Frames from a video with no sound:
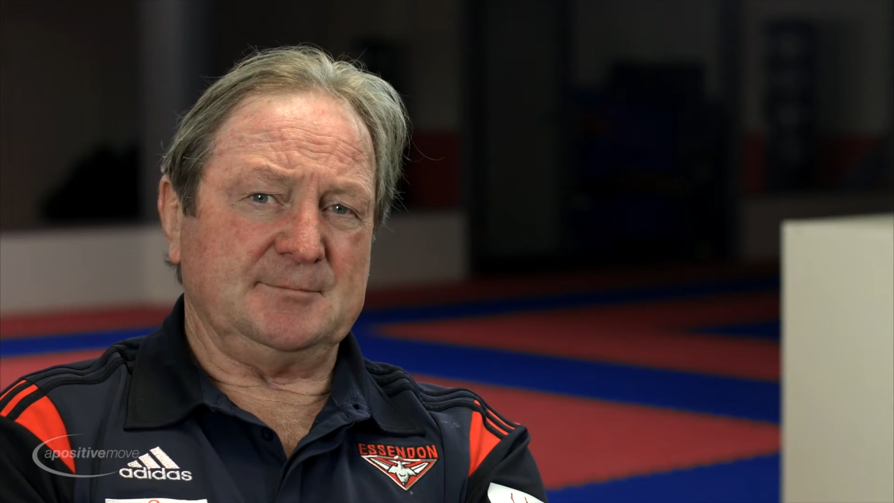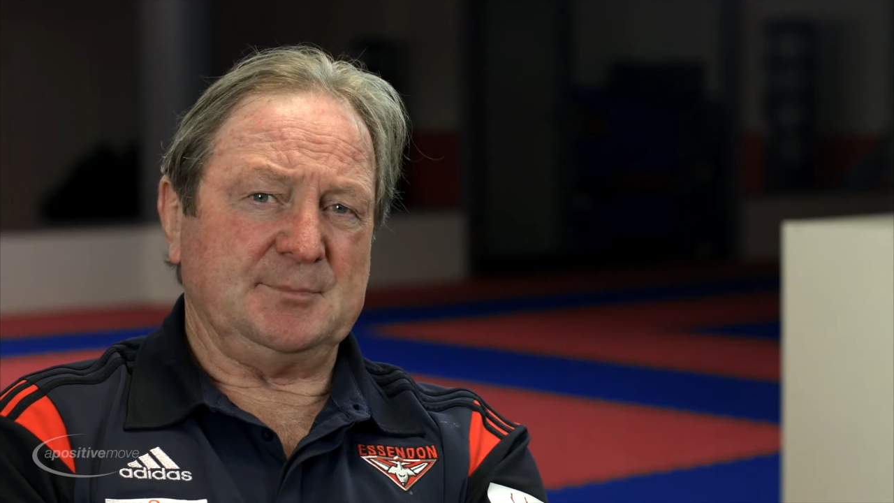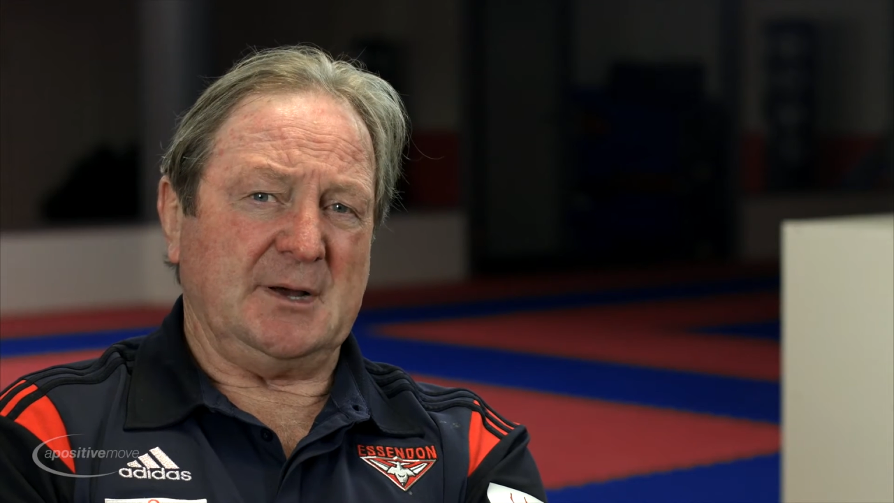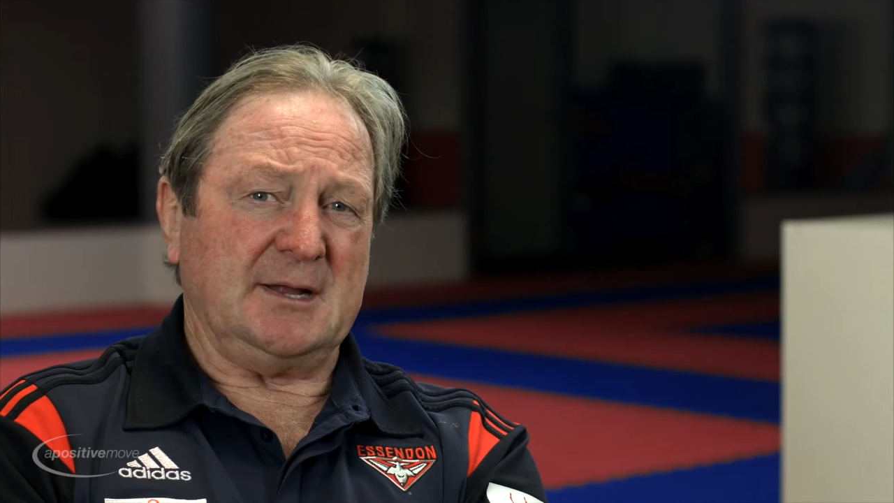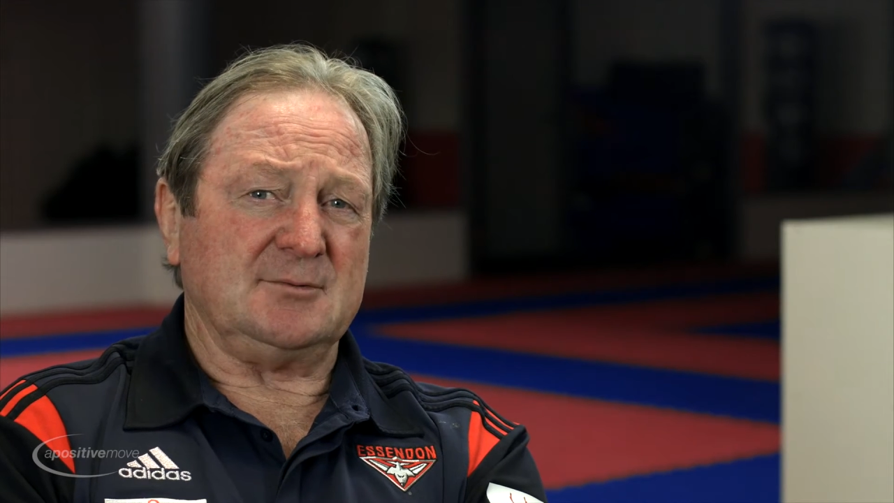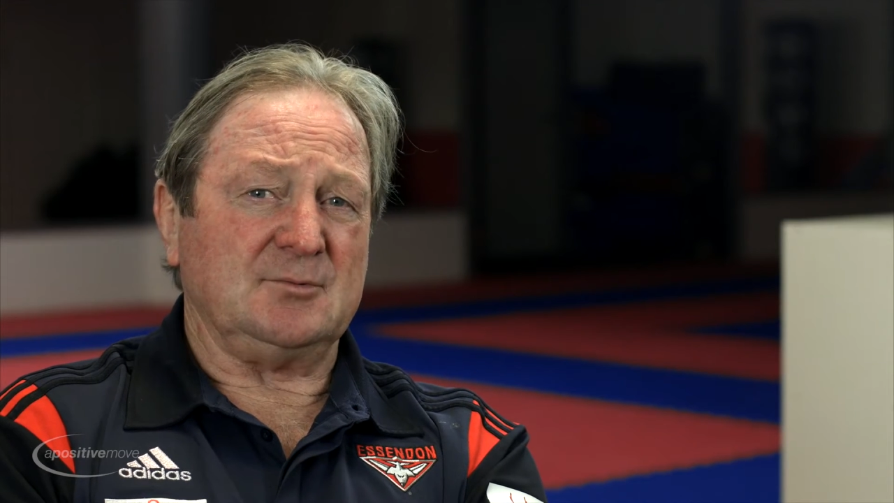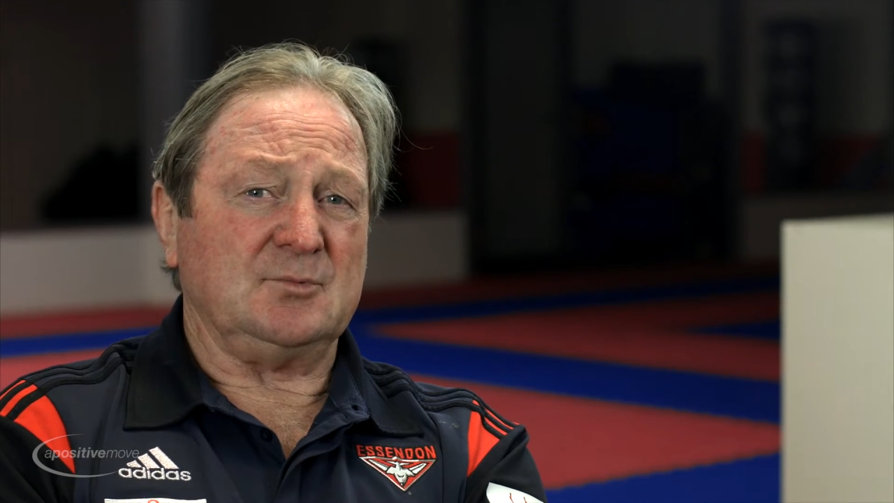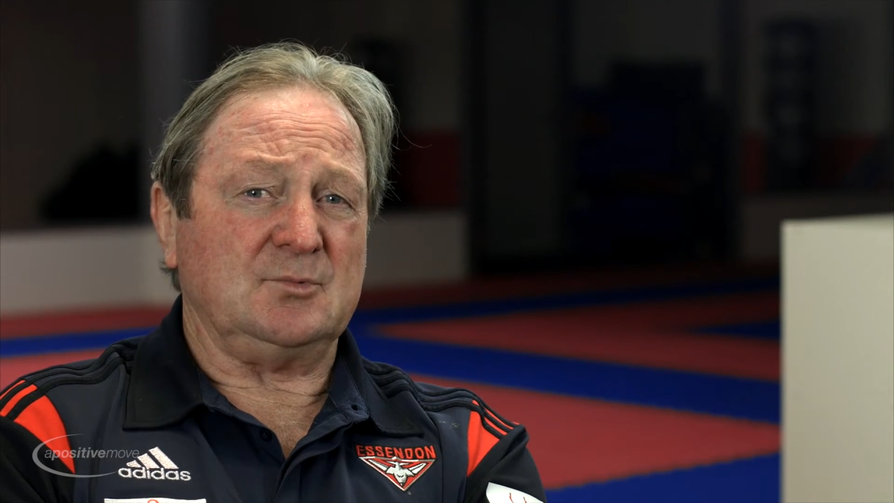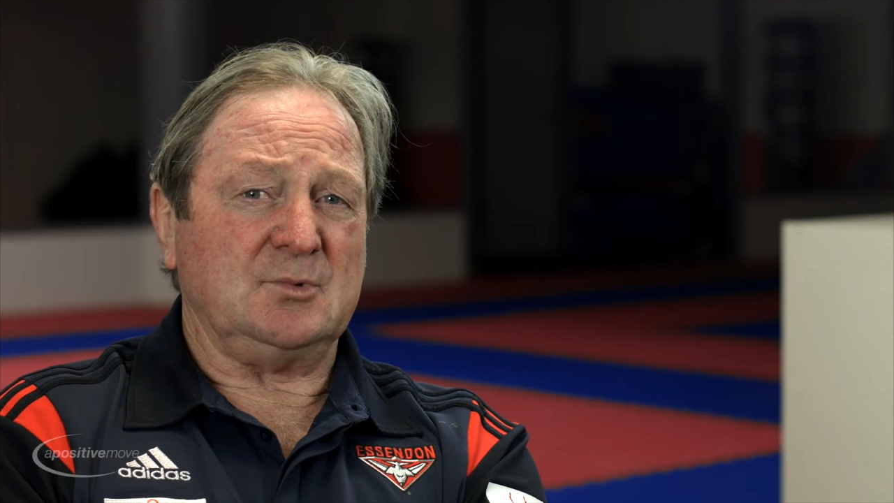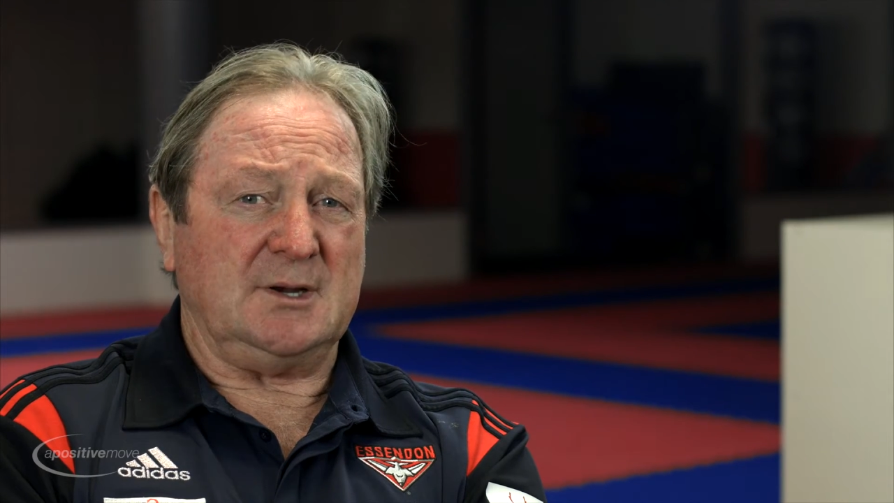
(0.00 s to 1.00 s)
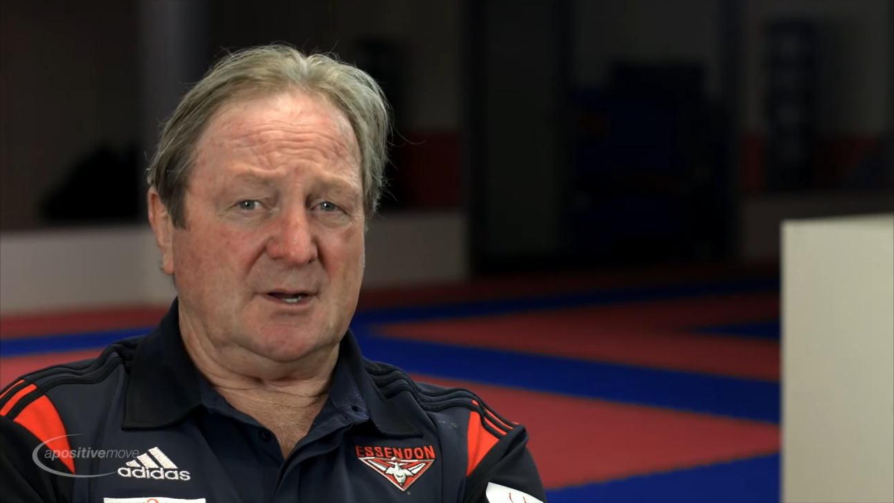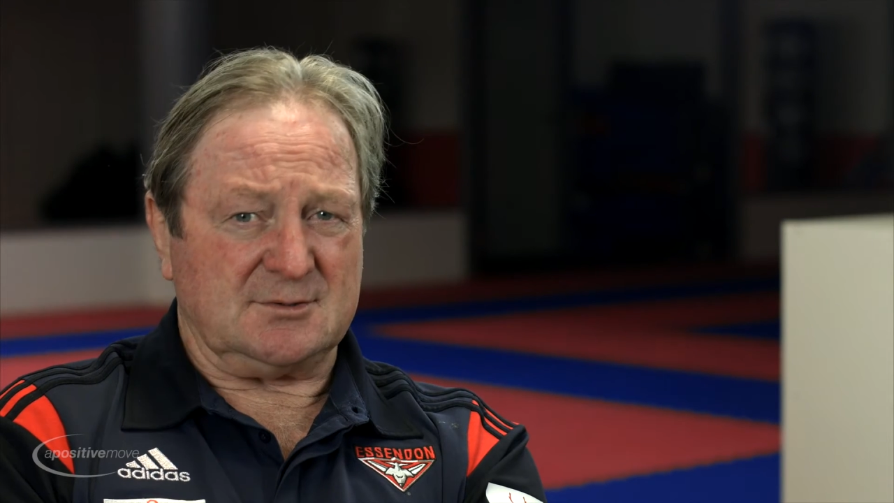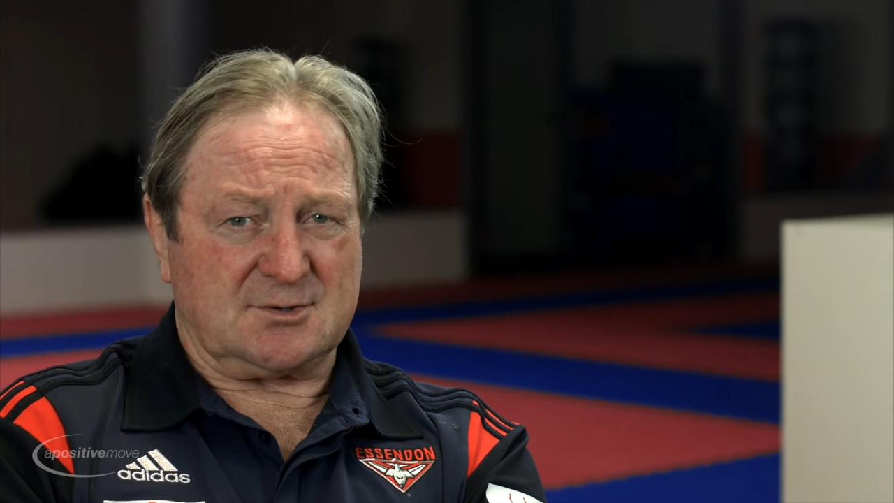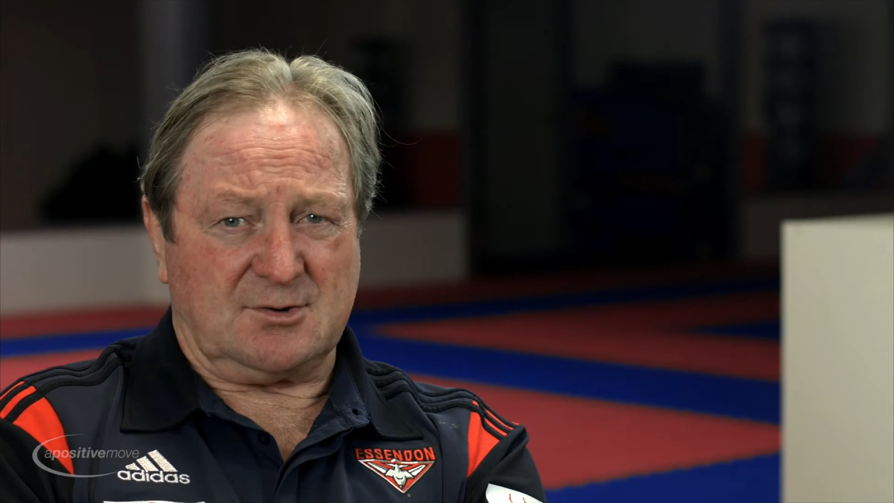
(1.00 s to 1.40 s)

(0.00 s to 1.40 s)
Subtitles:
but when I was